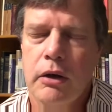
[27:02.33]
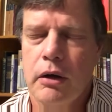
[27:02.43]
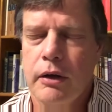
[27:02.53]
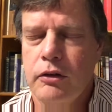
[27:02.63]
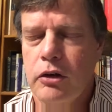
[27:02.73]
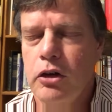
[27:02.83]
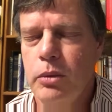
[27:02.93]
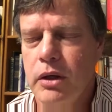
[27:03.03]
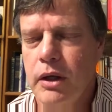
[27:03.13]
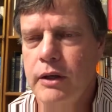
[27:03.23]
knowledge
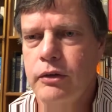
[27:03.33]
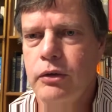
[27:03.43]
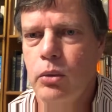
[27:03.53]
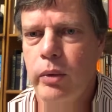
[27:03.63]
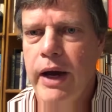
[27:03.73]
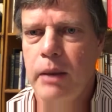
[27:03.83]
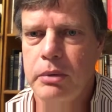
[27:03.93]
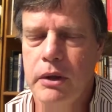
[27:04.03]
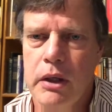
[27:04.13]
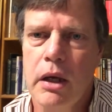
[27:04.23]
accumulates so
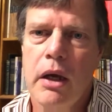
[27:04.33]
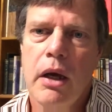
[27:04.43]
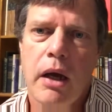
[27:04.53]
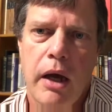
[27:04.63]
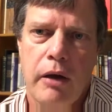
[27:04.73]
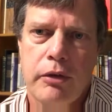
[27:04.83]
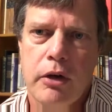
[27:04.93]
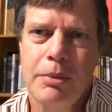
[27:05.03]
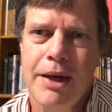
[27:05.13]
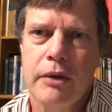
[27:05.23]
rapidly
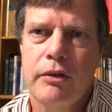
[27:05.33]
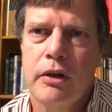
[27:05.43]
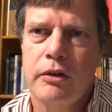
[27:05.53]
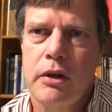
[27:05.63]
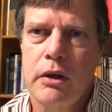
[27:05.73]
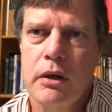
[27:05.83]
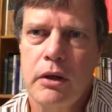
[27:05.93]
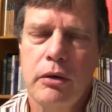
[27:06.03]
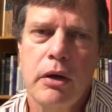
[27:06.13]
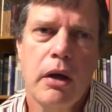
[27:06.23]
after about
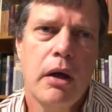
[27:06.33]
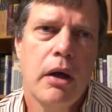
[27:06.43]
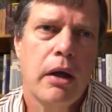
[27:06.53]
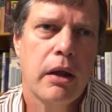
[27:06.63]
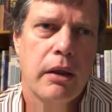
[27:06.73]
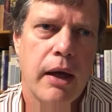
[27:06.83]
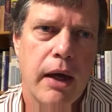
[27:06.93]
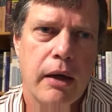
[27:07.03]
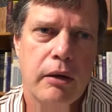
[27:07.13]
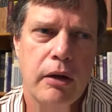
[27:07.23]
1600
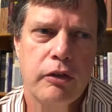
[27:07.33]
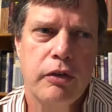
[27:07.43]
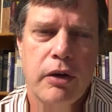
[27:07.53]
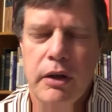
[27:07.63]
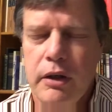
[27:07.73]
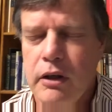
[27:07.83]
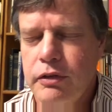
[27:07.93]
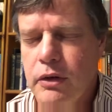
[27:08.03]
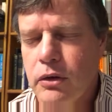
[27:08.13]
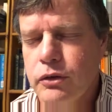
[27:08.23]
that it's very
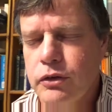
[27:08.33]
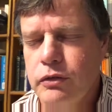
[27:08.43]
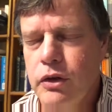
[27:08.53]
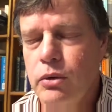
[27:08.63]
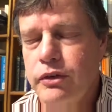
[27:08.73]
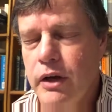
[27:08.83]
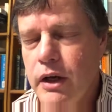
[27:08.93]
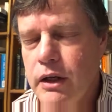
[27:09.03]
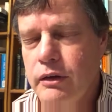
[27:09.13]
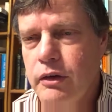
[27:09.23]
difficult to view
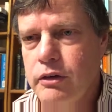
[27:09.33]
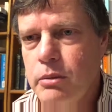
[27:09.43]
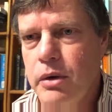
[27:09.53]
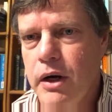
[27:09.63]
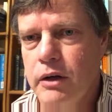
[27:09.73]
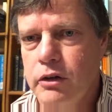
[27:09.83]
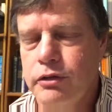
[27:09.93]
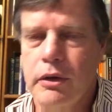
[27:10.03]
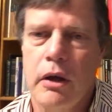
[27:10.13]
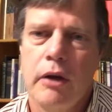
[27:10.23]
science as a branch of
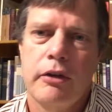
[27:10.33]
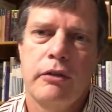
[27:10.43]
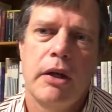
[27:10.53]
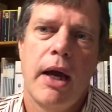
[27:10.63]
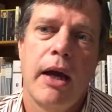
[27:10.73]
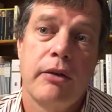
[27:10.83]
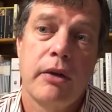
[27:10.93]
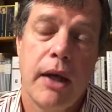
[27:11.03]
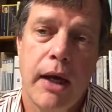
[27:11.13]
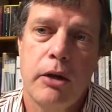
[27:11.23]
philosophy as
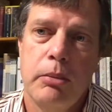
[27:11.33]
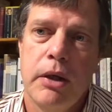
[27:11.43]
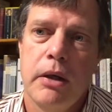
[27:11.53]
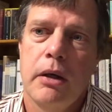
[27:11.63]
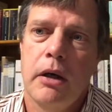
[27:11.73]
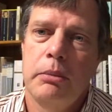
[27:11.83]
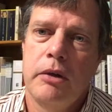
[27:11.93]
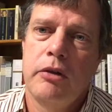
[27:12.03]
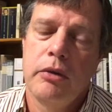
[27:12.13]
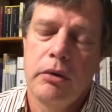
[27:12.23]
it had been up
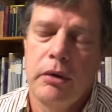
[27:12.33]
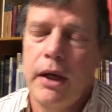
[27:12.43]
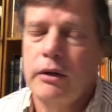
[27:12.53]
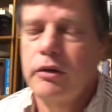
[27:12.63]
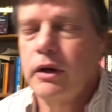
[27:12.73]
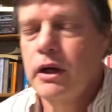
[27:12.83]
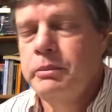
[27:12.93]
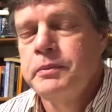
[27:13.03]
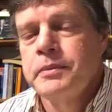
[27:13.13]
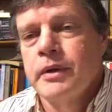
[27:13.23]
until that time.
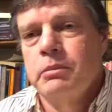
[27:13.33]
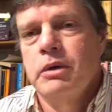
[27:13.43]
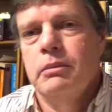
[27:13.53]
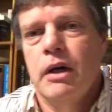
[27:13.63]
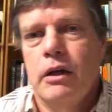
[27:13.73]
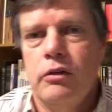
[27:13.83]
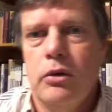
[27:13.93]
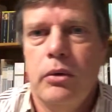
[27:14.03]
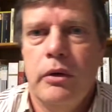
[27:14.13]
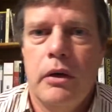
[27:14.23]
But mind
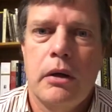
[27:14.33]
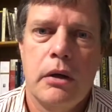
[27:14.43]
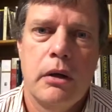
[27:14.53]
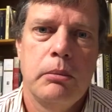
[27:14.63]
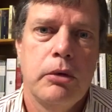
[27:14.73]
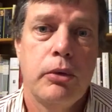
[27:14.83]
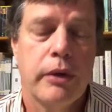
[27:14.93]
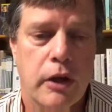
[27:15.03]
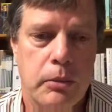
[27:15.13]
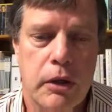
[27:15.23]
you that before
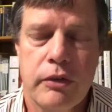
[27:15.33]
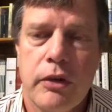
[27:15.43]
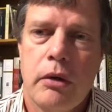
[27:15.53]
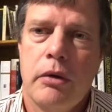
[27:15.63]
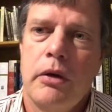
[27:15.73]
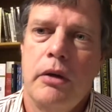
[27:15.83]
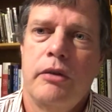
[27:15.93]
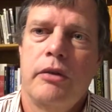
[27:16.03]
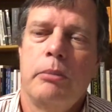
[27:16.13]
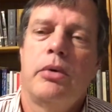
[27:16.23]
the coming of
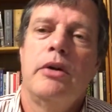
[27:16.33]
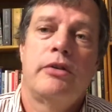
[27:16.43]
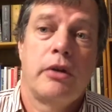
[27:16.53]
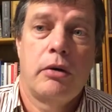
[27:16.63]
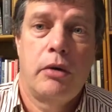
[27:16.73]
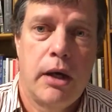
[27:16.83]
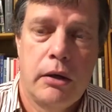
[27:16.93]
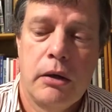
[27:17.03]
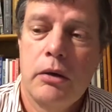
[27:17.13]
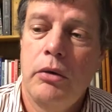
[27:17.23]
Socrates, the
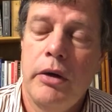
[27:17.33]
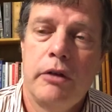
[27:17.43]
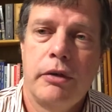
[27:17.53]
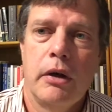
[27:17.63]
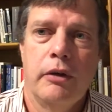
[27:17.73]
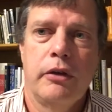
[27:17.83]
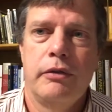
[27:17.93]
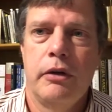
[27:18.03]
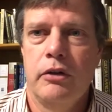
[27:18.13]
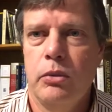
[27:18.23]
pre-Socratic Greek
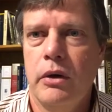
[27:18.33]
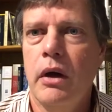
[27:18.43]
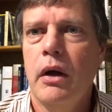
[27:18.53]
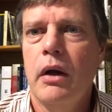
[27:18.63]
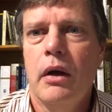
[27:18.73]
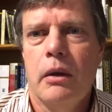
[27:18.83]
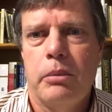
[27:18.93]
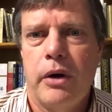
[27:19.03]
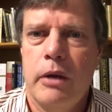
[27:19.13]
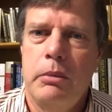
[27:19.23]
philosophers were
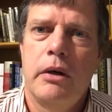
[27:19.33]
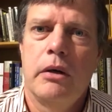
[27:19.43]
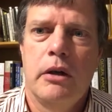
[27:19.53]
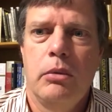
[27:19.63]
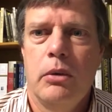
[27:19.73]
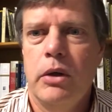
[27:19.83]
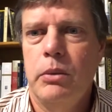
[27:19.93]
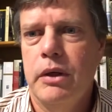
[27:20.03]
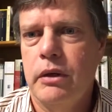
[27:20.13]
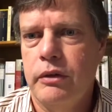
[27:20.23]
primarily what we
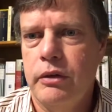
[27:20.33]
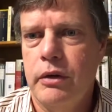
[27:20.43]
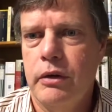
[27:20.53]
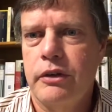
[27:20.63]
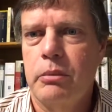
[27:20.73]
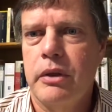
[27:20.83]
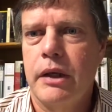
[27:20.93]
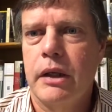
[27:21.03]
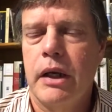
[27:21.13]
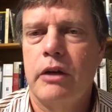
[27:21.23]
would consider
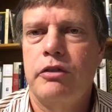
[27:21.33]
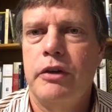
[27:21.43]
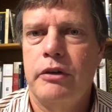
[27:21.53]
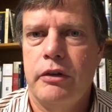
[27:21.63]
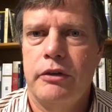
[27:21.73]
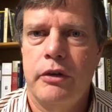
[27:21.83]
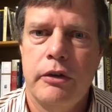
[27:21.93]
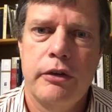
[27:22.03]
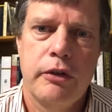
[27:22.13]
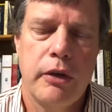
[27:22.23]
something like
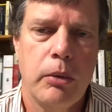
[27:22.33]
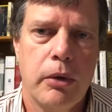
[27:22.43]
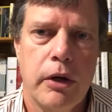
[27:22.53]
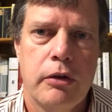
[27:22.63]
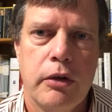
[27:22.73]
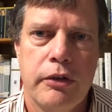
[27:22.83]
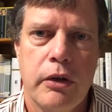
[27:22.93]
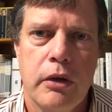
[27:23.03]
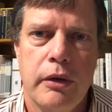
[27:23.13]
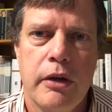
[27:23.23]
physicists. They were
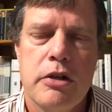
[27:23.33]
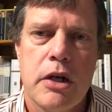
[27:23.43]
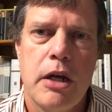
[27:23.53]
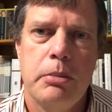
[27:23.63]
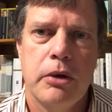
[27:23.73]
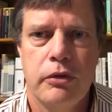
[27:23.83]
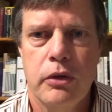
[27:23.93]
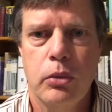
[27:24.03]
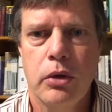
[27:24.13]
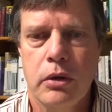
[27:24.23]
interested in the shape of
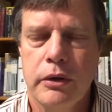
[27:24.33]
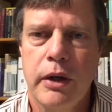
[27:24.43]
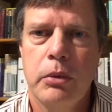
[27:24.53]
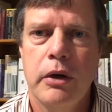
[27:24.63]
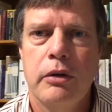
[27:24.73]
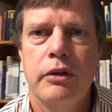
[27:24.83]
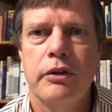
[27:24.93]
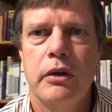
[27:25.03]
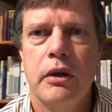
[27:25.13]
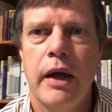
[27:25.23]
the world. They were
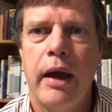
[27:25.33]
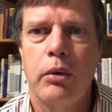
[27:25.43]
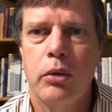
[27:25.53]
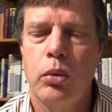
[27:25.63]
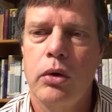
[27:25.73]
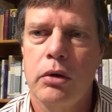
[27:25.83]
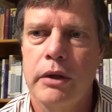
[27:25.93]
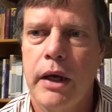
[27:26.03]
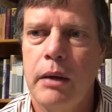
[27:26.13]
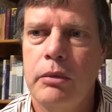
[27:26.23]
interested in how the world
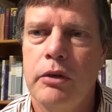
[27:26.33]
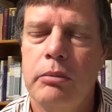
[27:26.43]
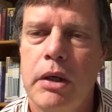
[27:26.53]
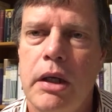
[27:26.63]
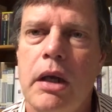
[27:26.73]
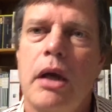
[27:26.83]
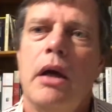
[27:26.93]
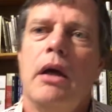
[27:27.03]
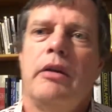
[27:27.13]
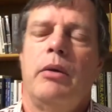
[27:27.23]
came to be.
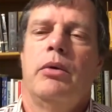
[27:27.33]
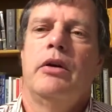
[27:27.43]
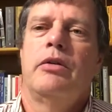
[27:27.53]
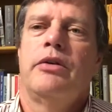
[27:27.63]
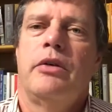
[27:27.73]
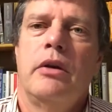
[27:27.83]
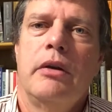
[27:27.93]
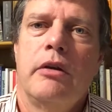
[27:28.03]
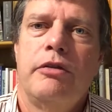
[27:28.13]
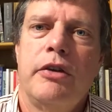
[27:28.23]
They were interested in
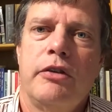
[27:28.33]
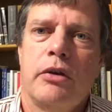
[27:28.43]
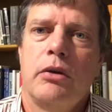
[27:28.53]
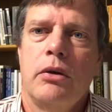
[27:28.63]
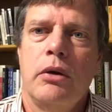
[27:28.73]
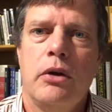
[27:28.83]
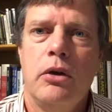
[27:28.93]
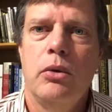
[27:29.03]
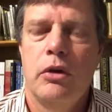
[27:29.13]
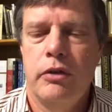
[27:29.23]
the physical
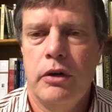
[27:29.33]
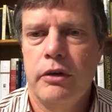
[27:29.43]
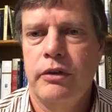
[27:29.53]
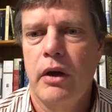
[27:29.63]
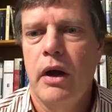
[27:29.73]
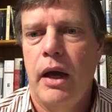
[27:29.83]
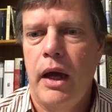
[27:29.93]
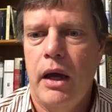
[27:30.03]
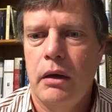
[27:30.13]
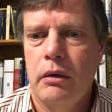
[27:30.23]
universe
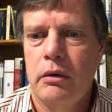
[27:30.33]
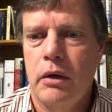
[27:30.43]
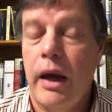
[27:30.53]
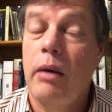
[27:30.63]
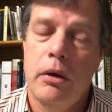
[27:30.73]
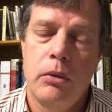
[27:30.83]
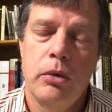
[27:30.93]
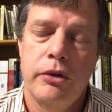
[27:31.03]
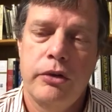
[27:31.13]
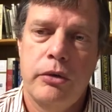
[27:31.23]
and how it
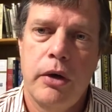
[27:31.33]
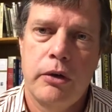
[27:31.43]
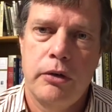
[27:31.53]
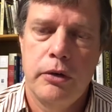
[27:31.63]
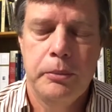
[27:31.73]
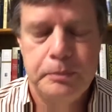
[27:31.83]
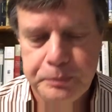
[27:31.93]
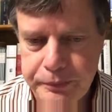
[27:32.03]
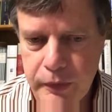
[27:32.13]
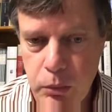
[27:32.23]
was structured.
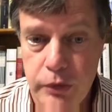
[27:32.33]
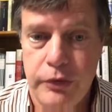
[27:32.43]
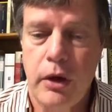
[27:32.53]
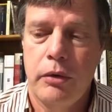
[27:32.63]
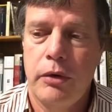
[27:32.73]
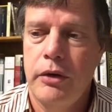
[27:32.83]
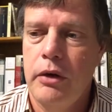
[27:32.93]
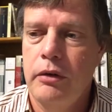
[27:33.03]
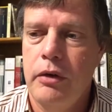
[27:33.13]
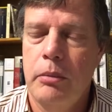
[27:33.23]
It was
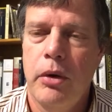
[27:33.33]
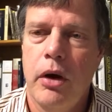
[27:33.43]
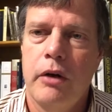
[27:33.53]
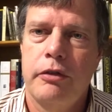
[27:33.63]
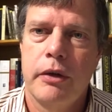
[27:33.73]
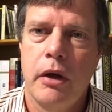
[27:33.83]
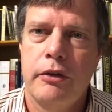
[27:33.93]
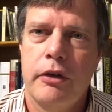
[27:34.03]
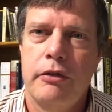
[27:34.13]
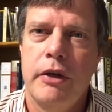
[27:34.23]
Socrates that brought
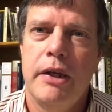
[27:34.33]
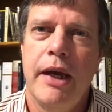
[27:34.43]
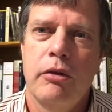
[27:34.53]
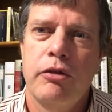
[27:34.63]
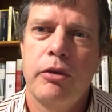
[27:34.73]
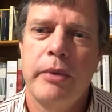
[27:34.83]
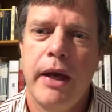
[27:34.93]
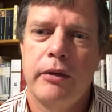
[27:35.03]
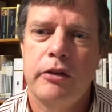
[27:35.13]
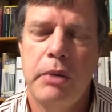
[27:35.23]
philosophy down from
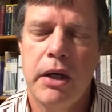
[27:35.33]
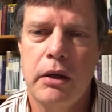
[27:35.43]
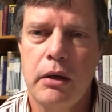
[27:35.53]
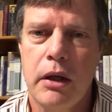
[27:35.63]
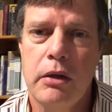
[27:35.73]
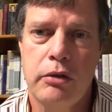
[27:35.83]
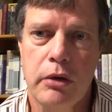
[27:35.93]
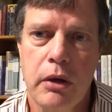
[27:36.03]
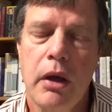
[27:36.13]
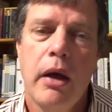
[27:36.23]
that speculation